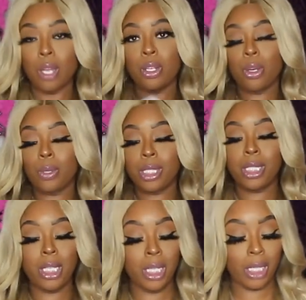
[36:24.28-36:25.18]
Your
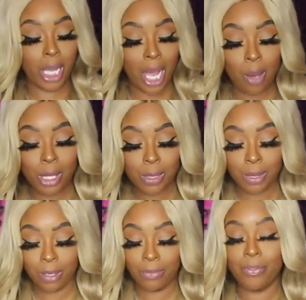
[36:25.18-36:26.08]
receipt, and they always
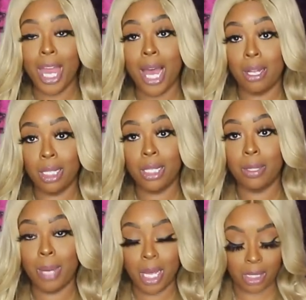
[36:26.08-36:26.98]
put a file in
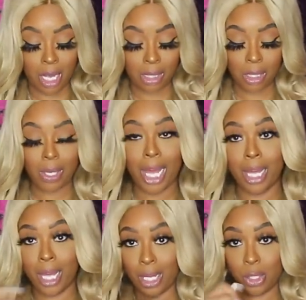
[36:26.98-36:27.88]
the box, also like
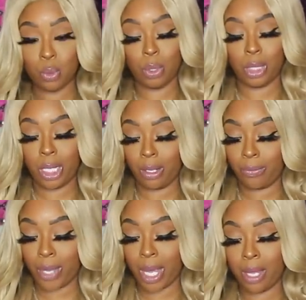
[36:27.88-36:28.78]
an actual nail
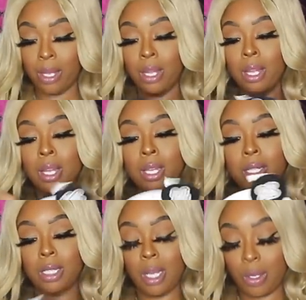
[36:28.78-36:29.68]
file.
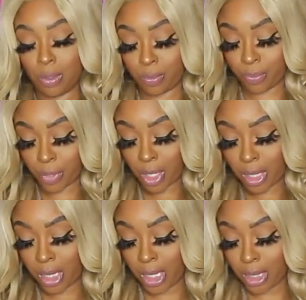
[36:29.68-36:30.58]
So
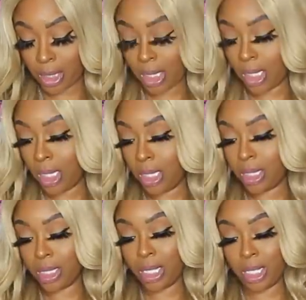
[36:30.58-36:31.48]
this
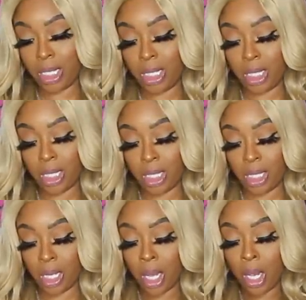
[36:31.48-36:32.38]
is
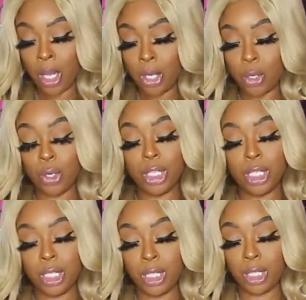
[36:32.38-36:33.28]
the
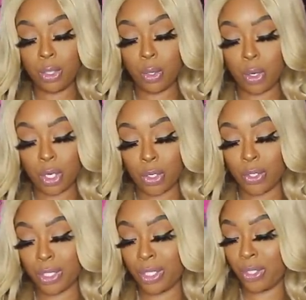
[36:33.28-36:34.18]
Christian Dior,
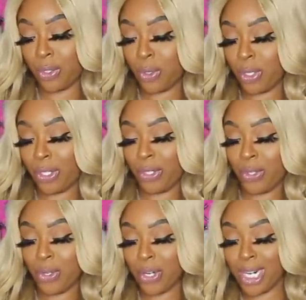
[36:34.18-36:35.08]
Christian Dior,
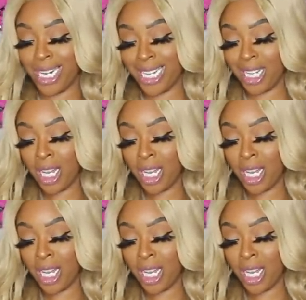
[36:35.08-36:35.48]
Dior